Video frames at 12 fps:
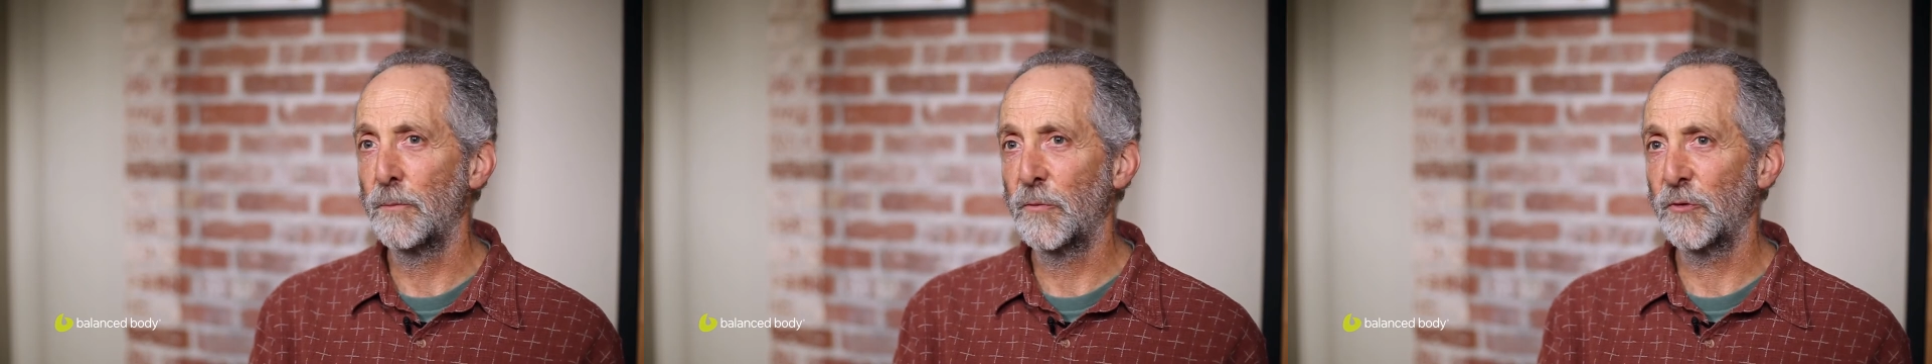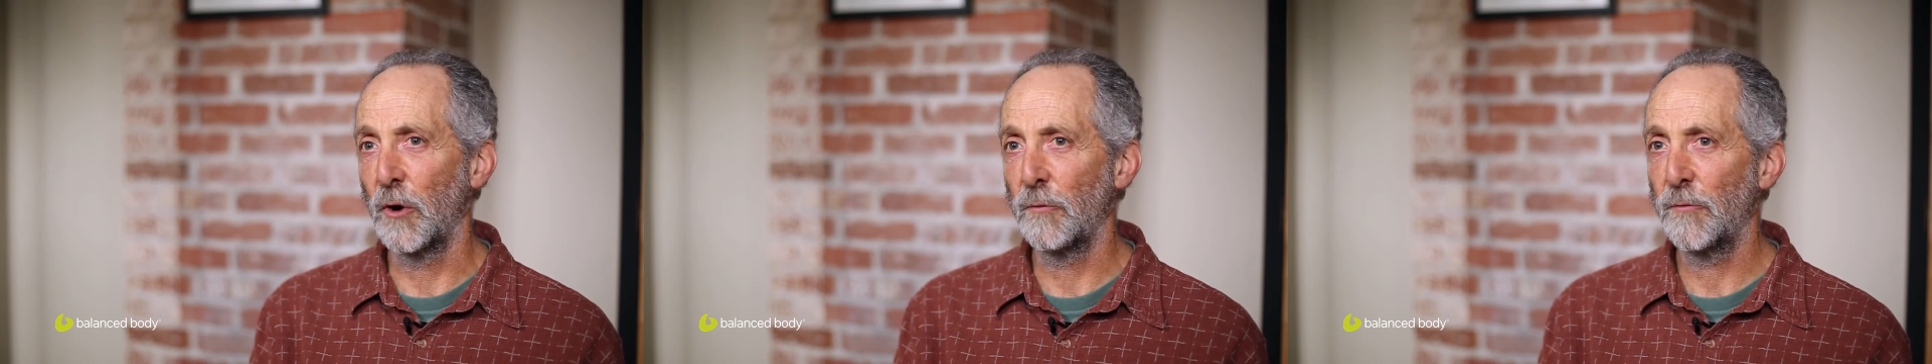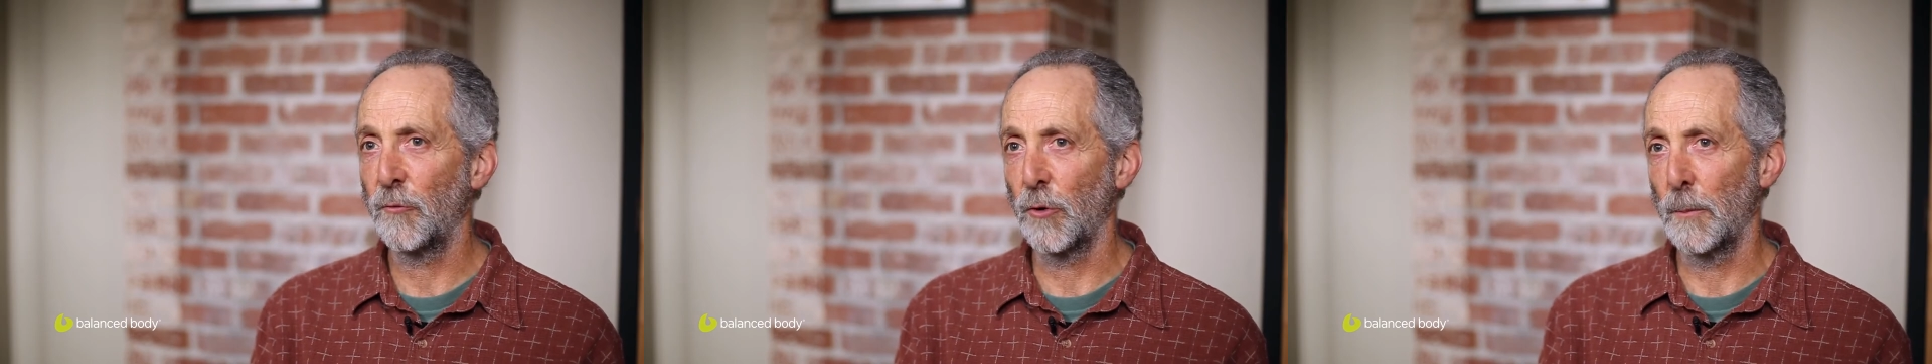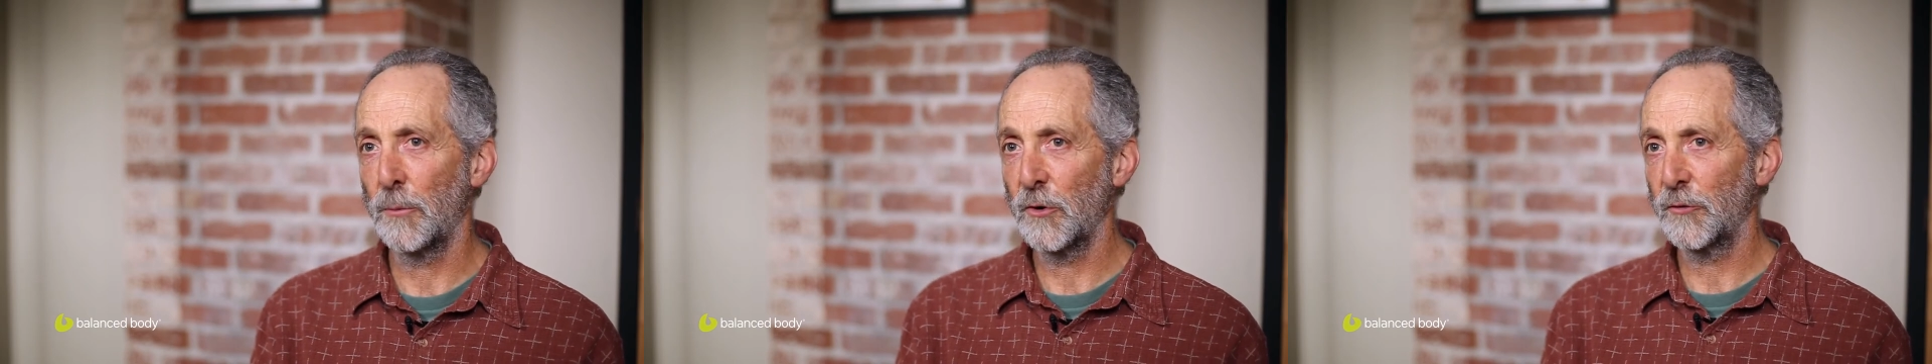So for
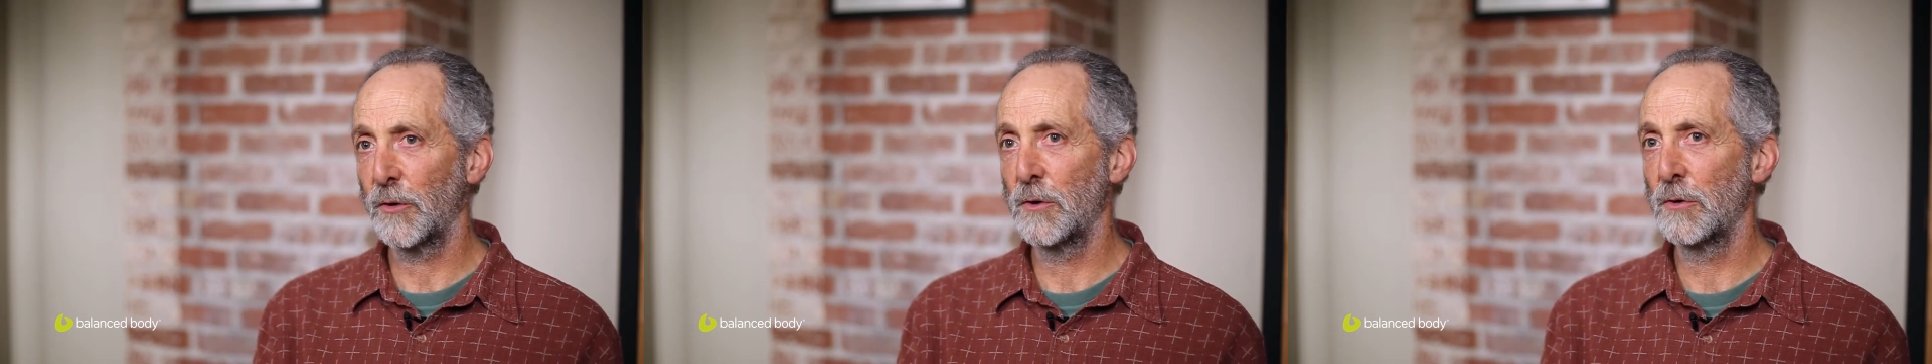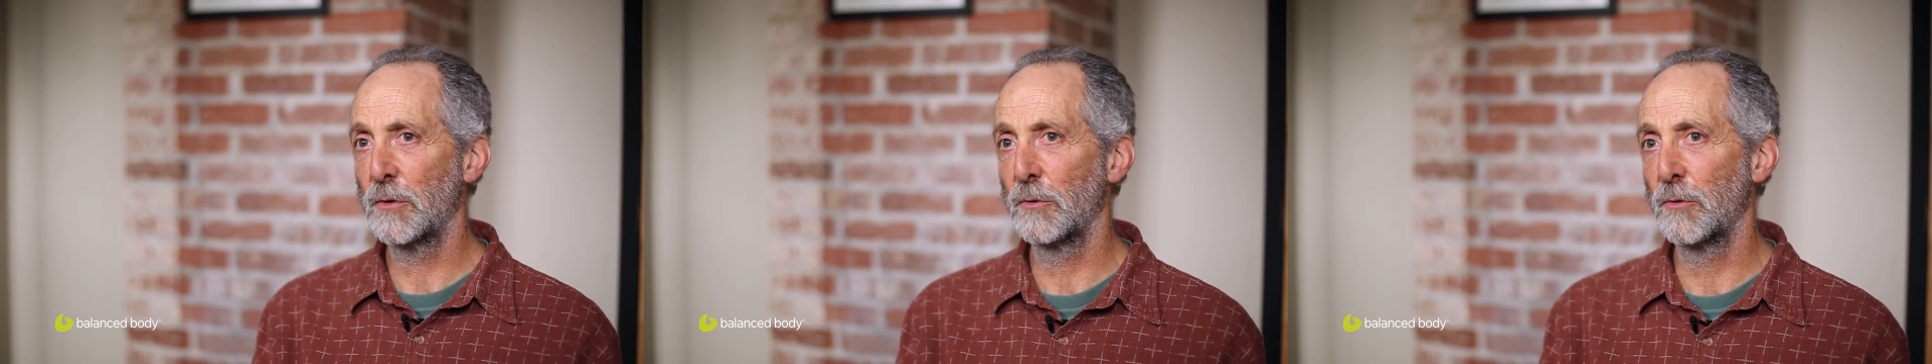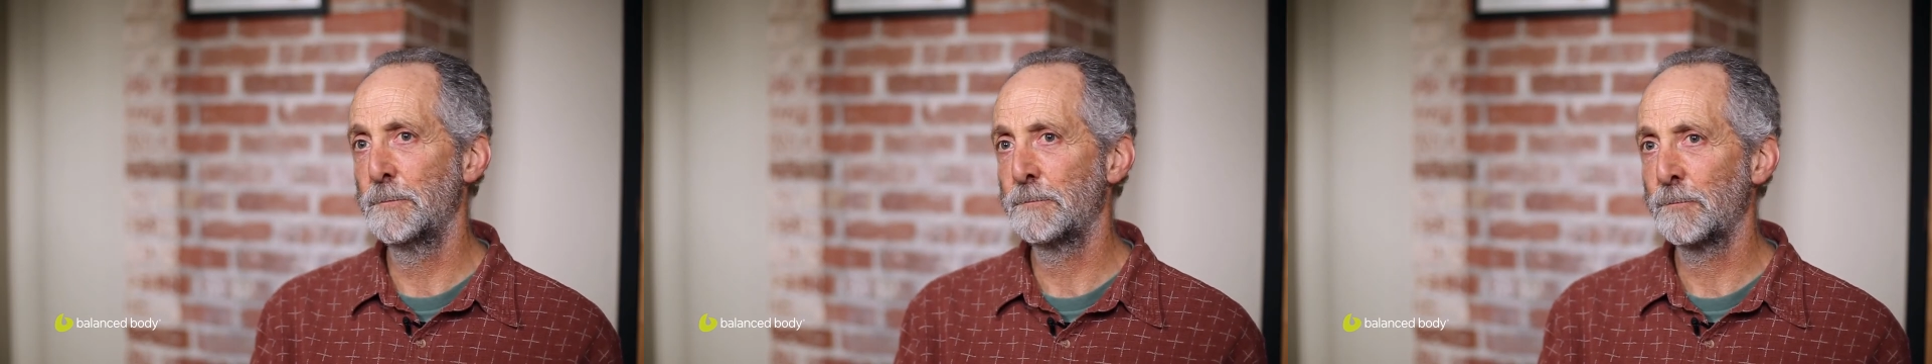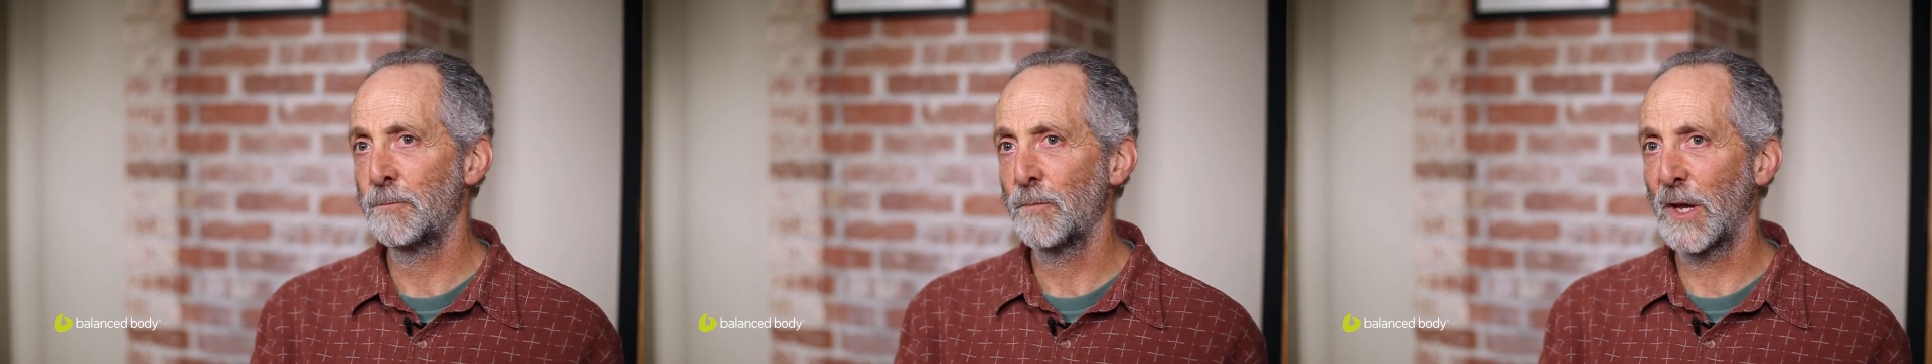a person who
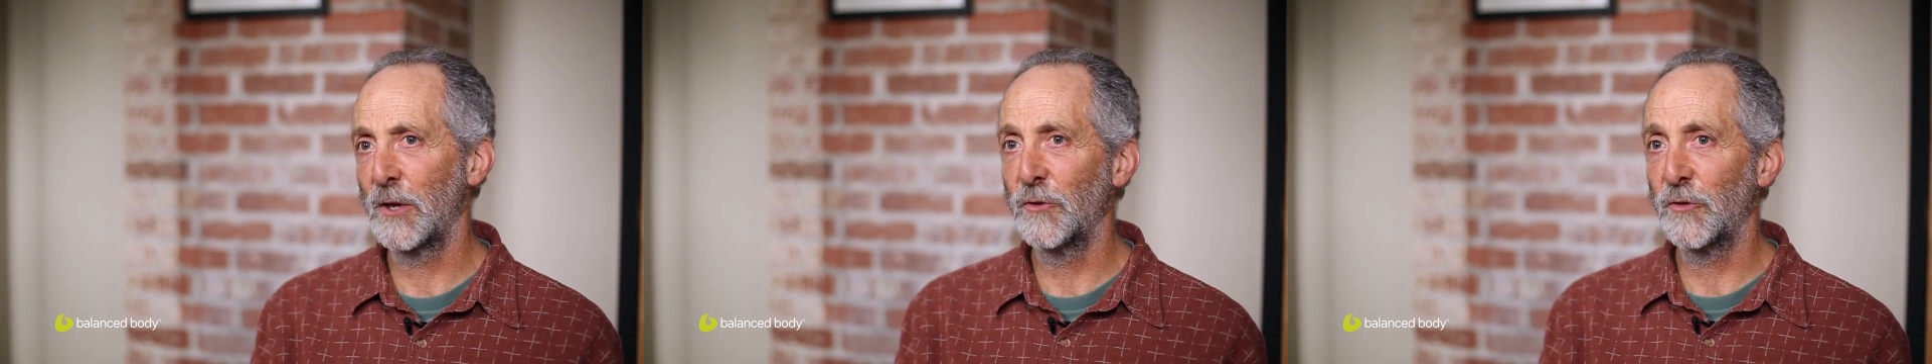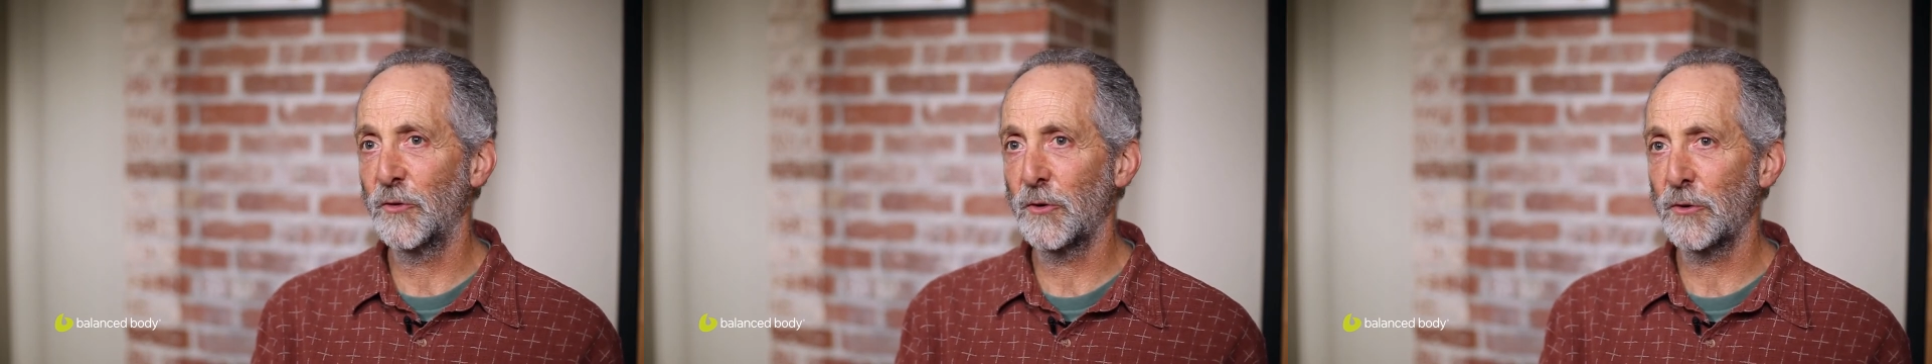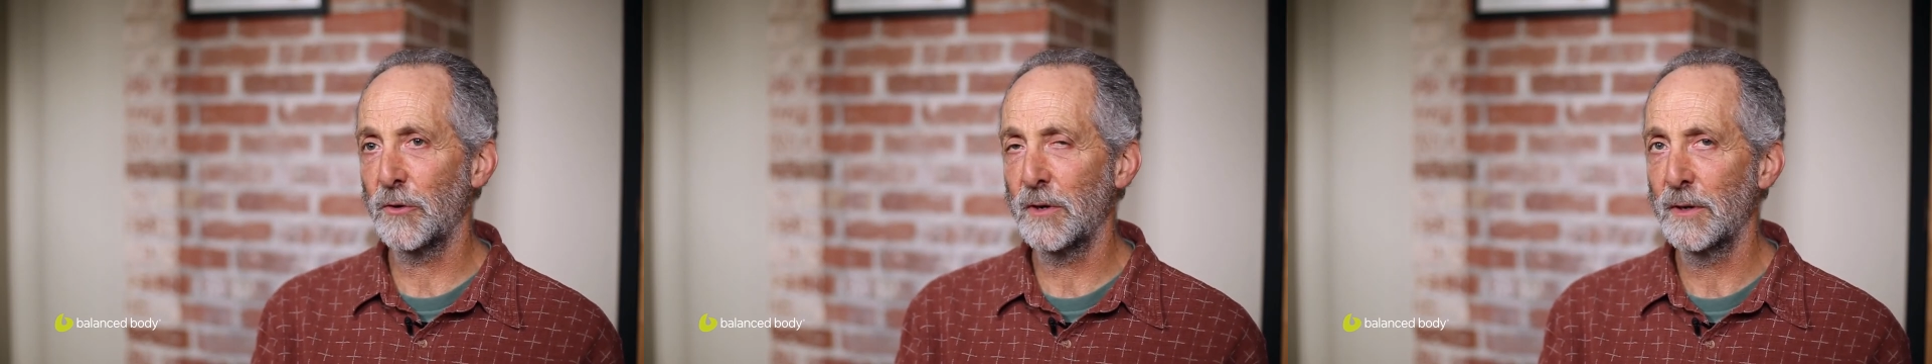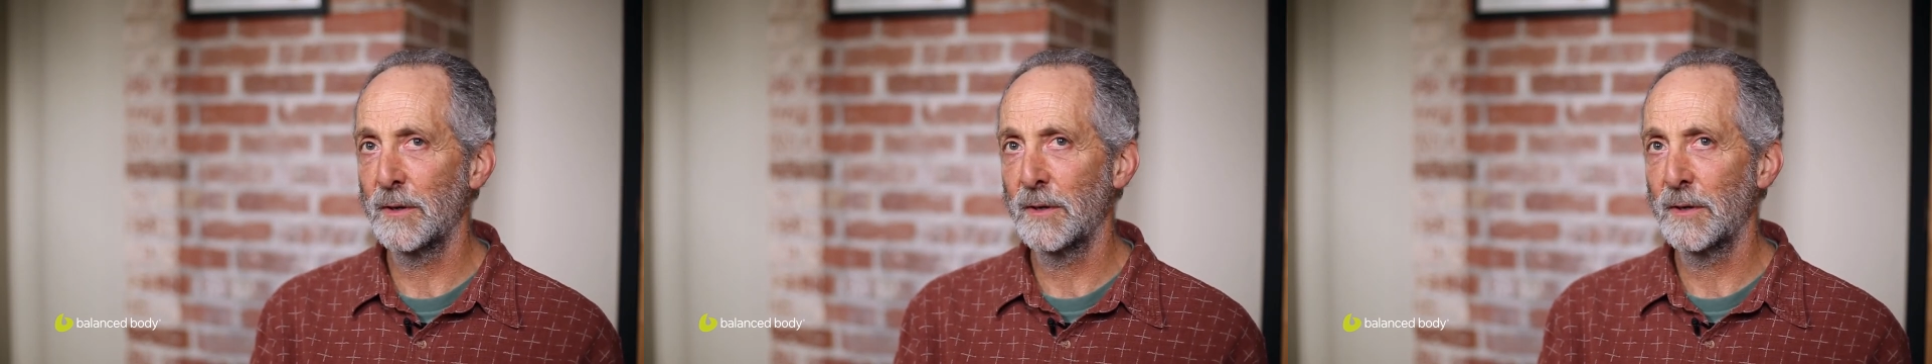considered